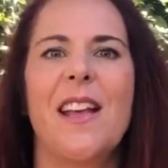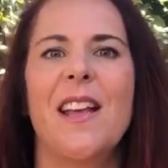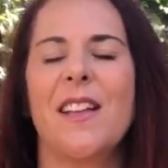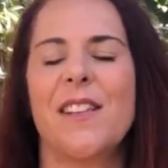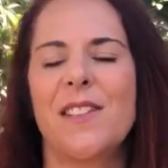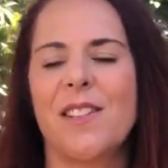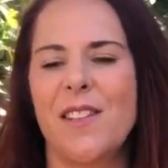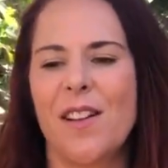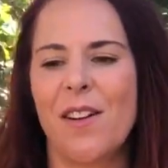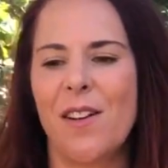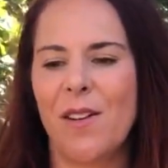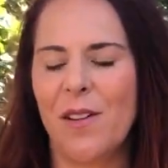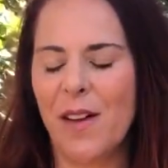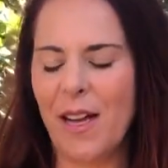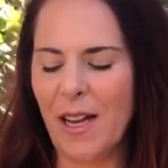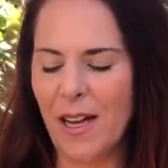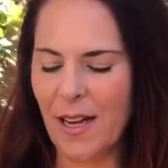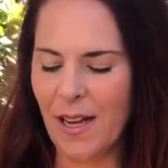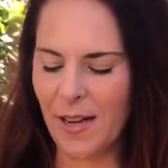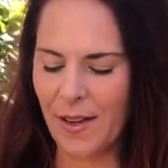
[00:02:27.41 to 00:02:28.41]
So
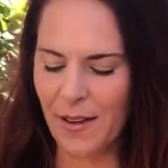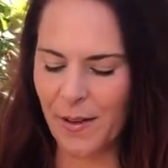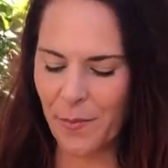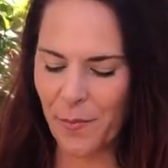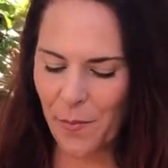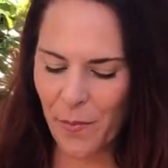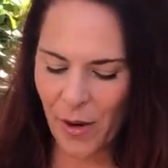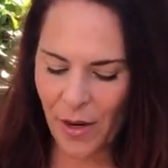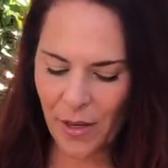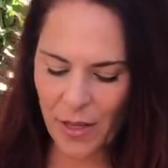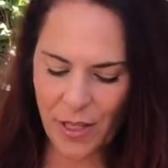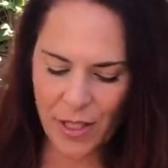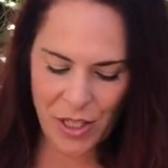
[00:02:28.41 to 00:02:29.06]
Mark